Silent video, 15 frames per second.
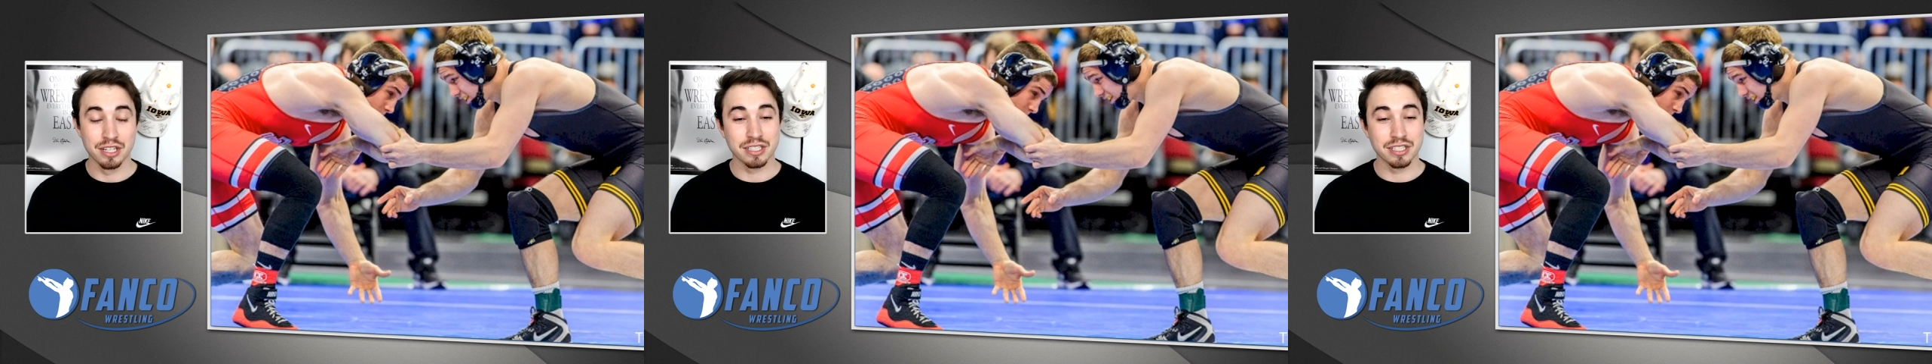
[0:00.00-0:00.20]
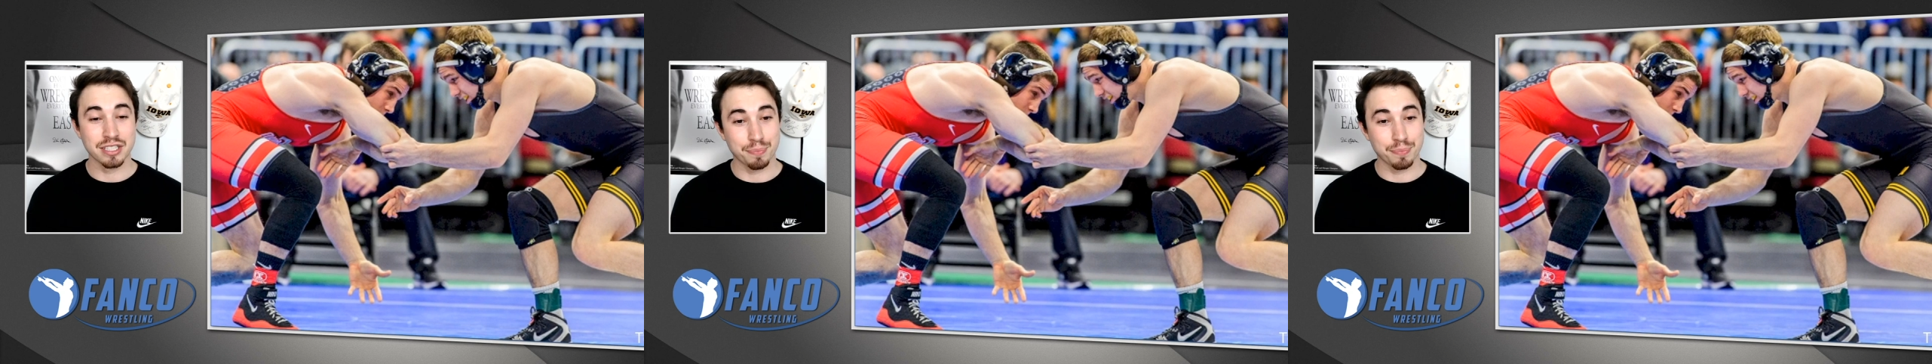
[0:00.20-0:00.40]

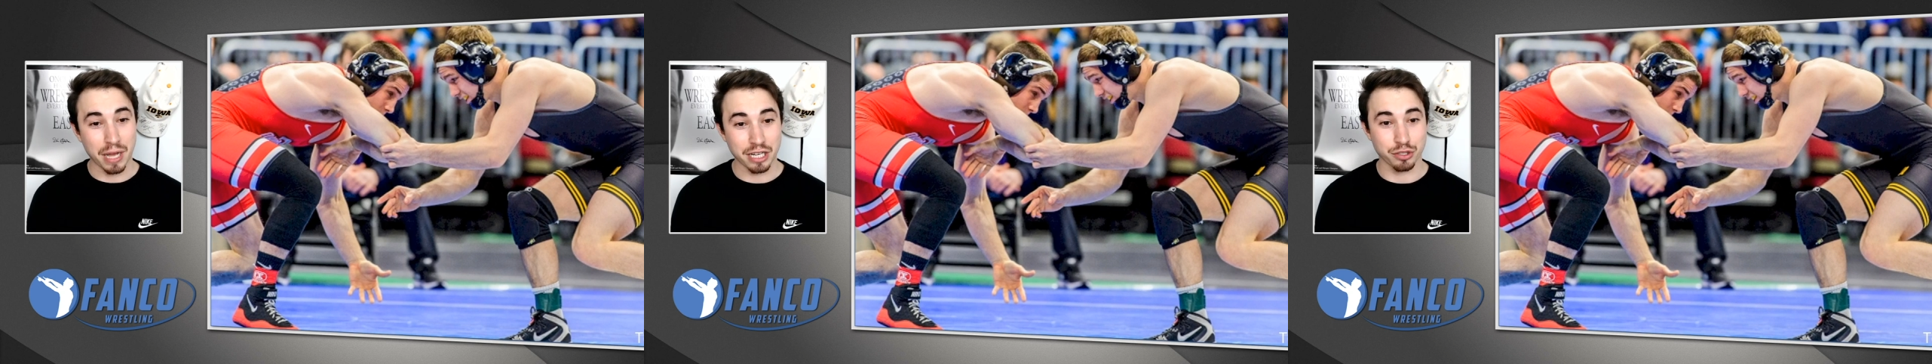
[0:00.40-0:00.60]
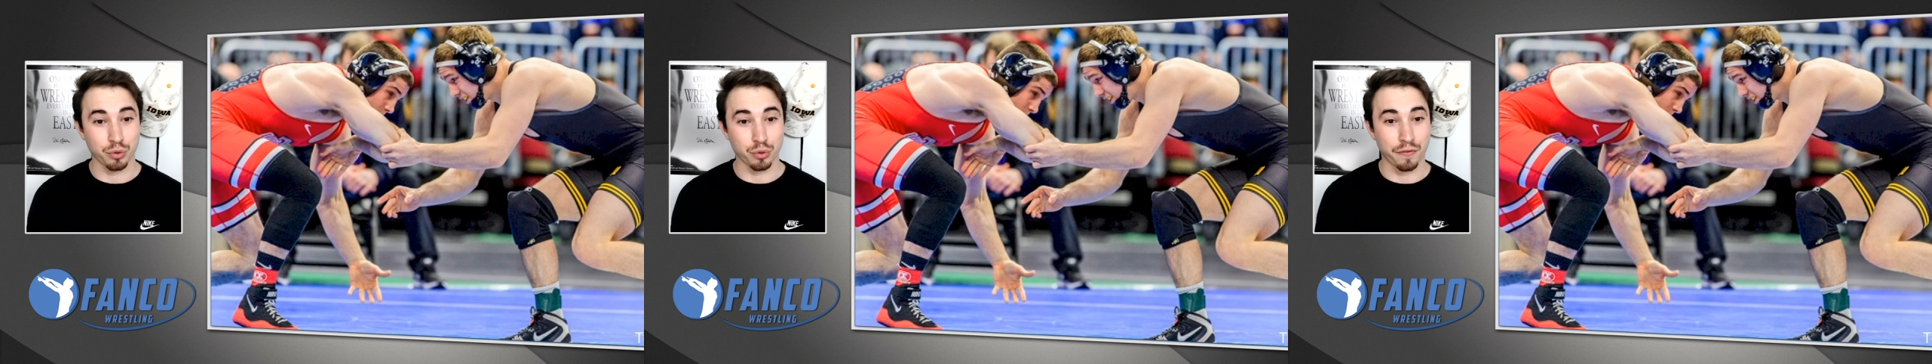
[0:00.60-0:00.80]

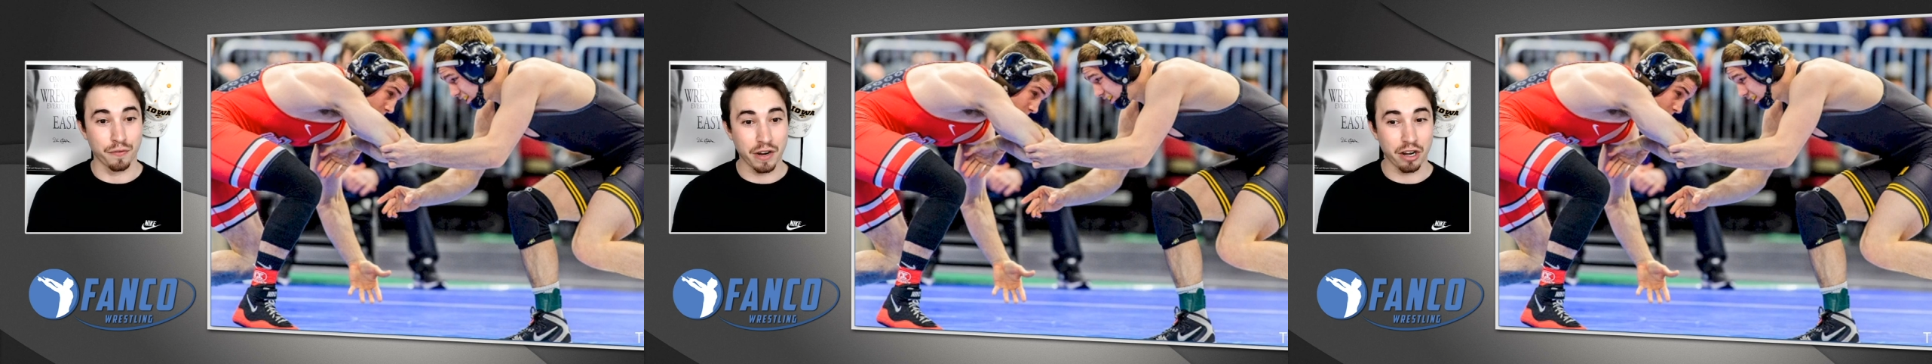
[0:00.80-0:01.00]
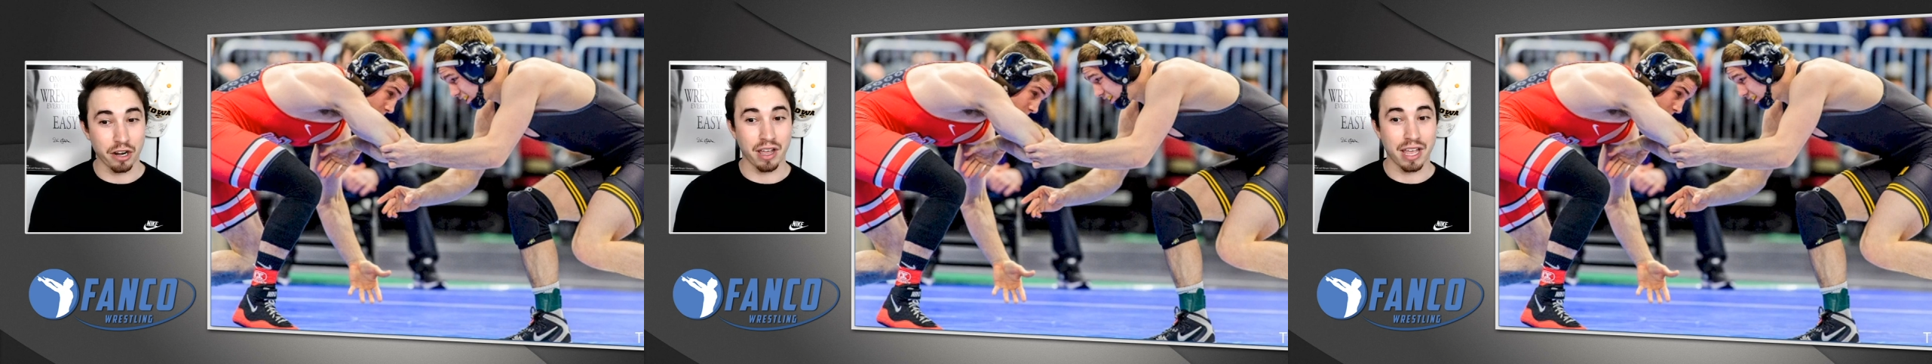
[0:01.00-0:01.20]
Sebastian
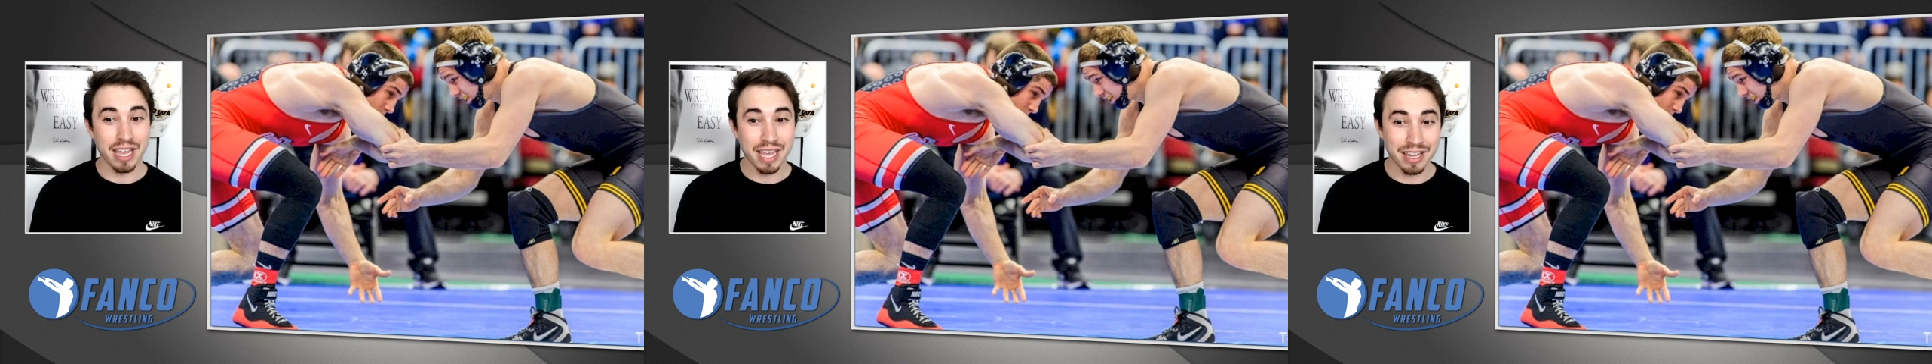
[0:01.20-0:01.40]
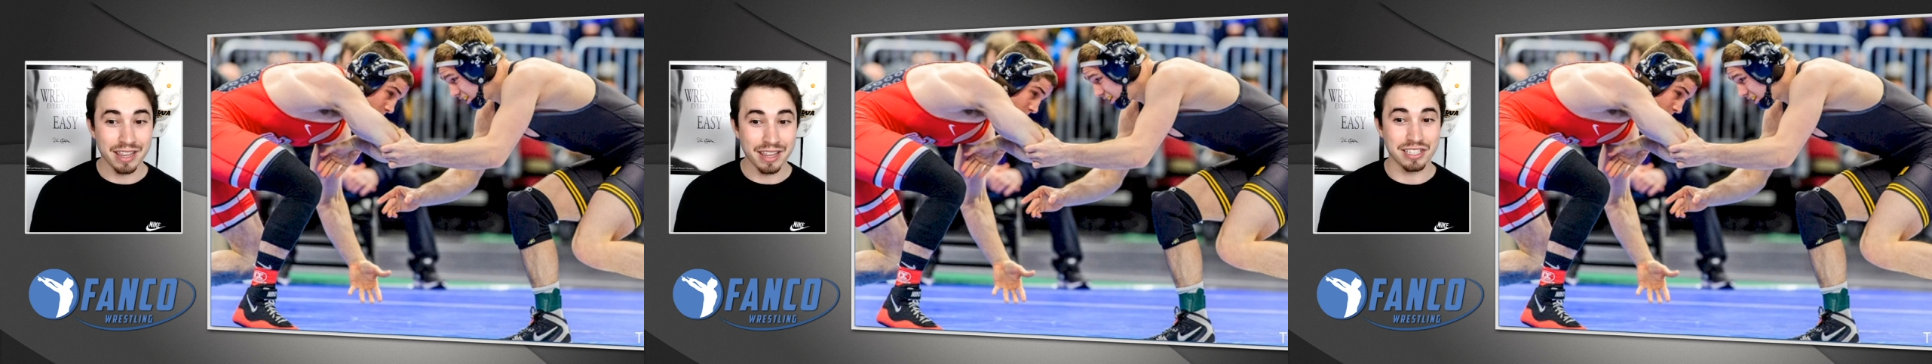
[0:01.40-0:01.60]
Rivera
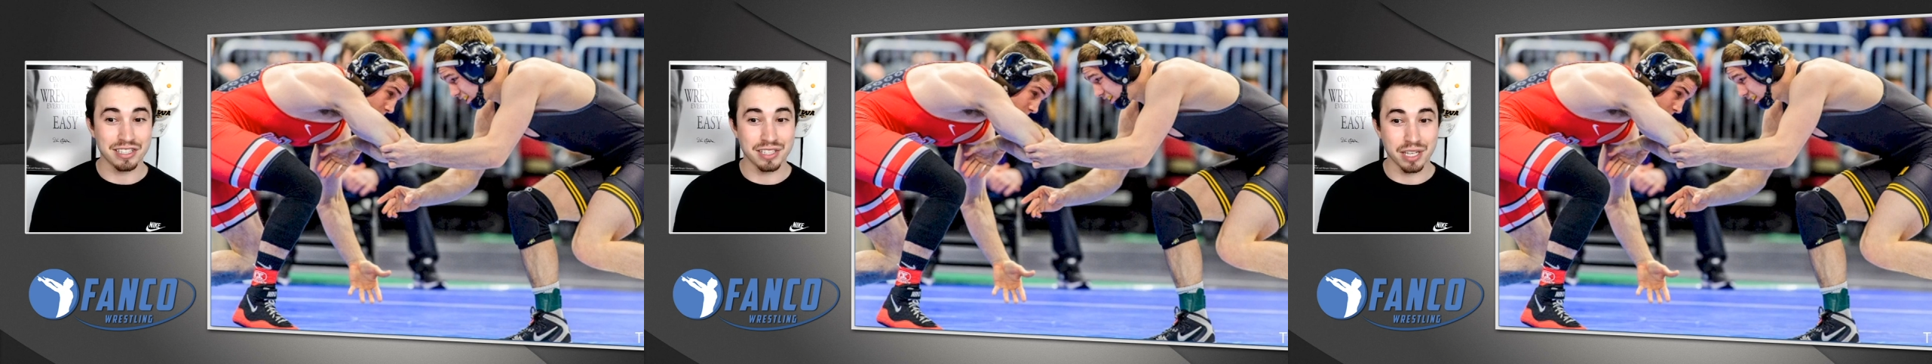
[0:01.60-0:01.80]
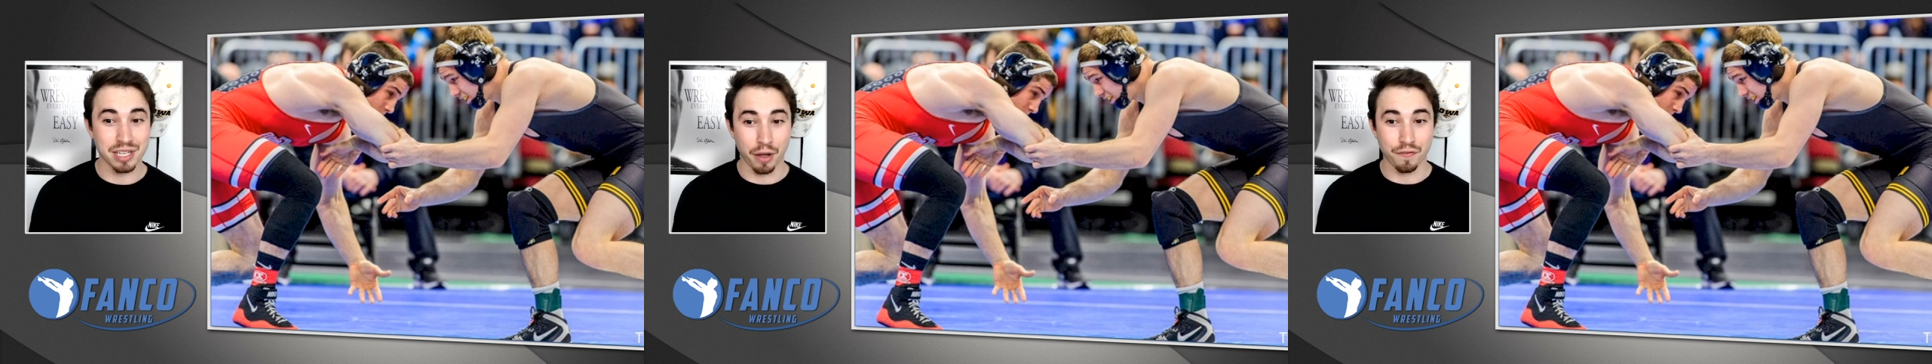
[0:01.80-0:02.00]
in the
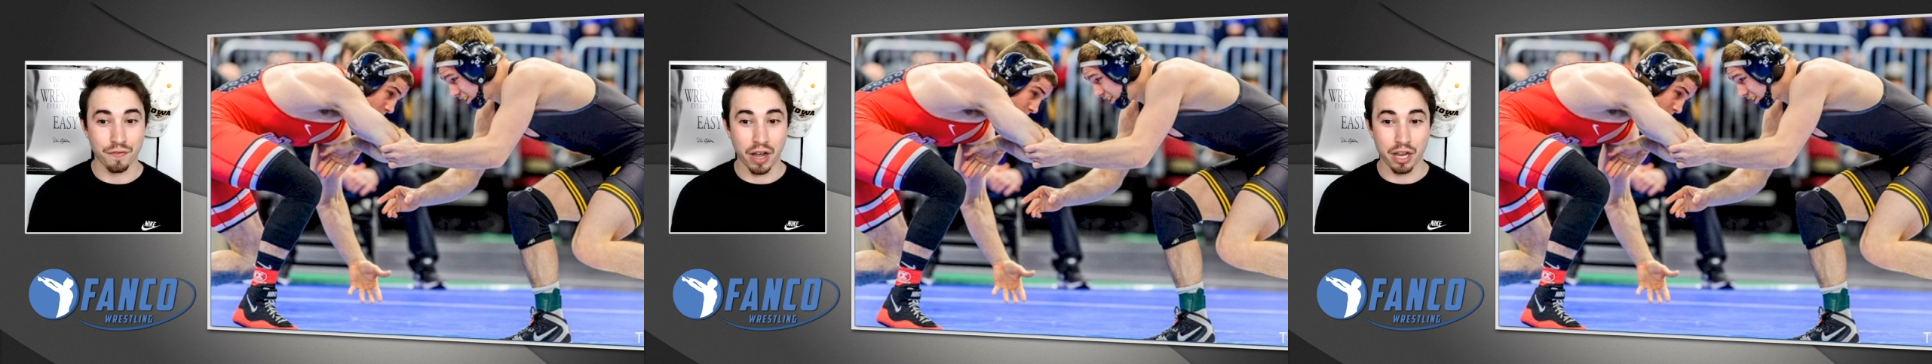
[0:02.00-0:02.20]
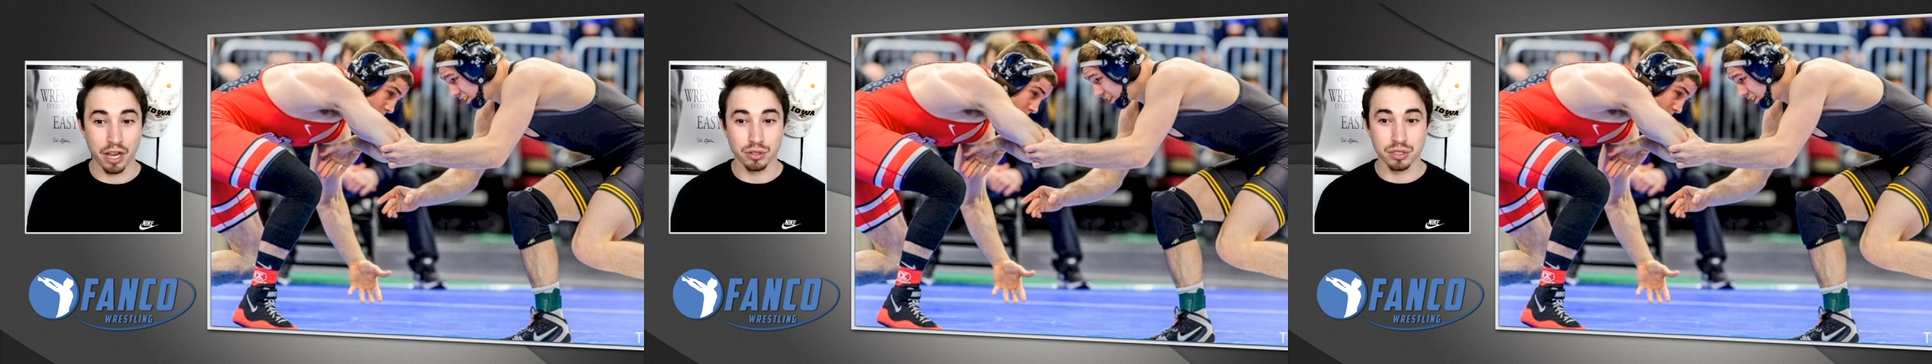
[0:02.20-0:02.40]

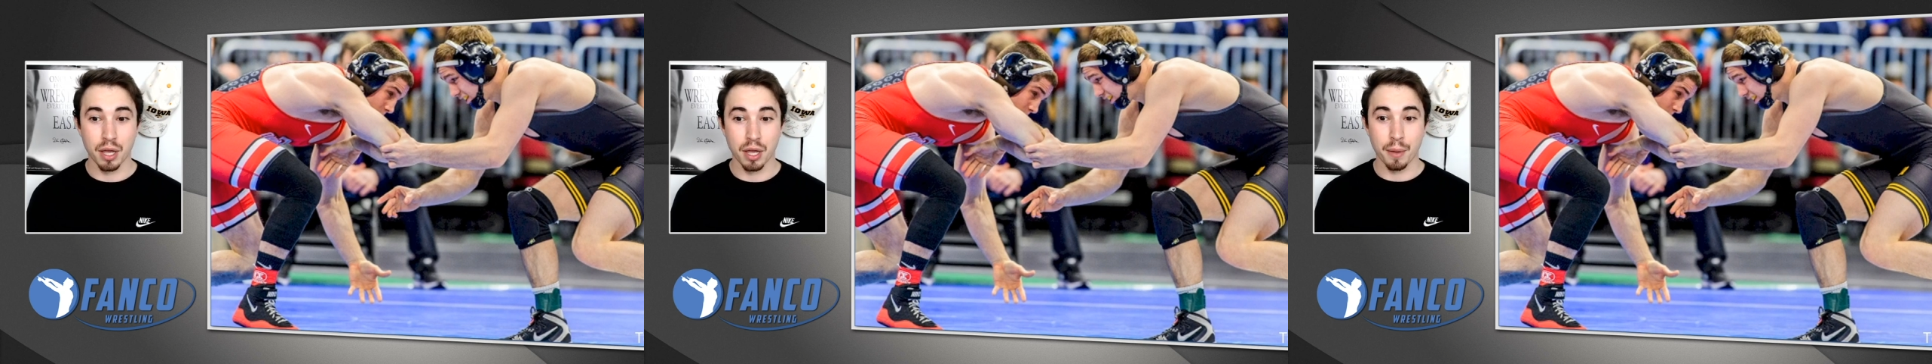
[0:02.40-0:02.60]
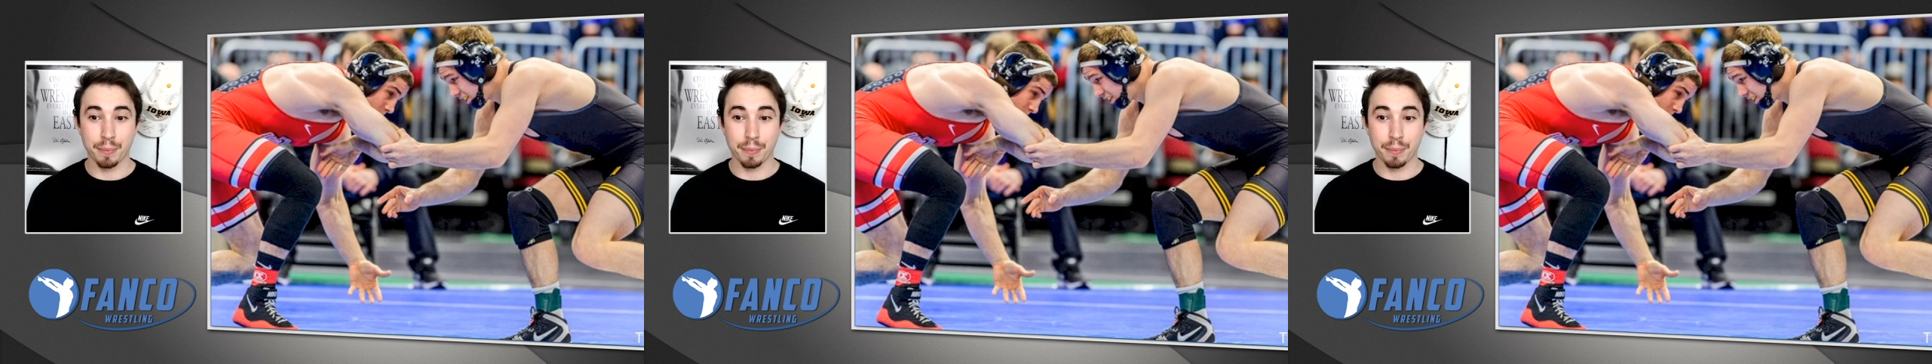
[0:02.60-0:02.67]
semifinals,